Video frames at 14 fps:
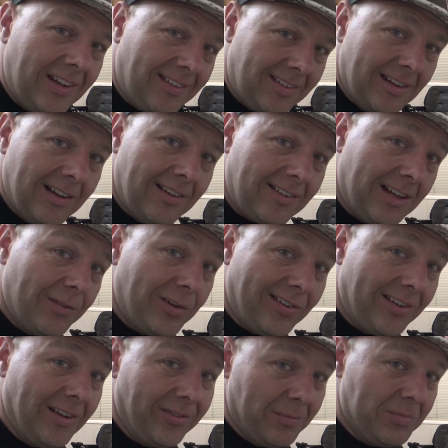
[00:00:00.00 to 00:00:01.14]
these things, give
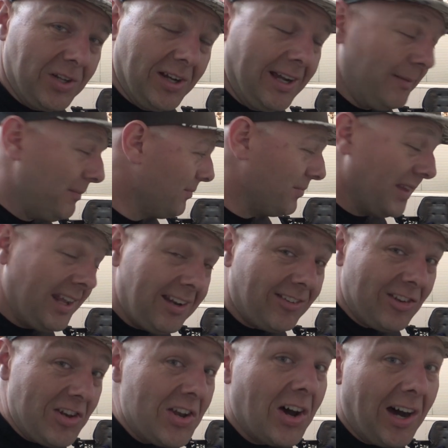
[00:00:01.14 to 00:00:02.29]
yourself some time. It
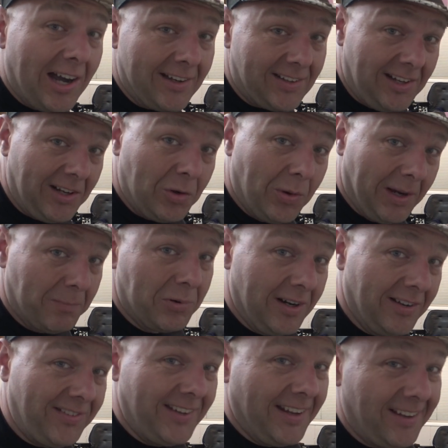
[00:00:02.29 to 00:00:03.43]
is not a quick
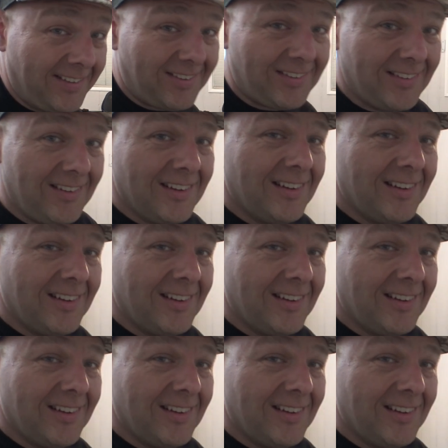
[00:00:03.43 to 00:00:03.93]
process.